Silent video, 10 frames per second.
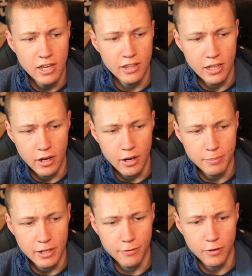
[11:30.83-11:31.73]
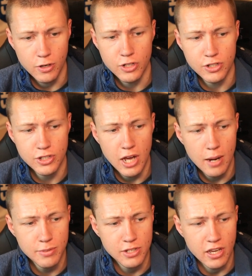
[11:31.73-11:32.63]
the onUpdate function
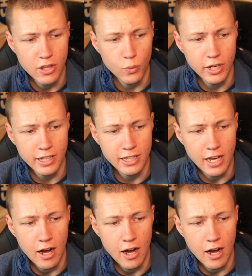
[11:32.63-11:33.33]
stops, and then we get the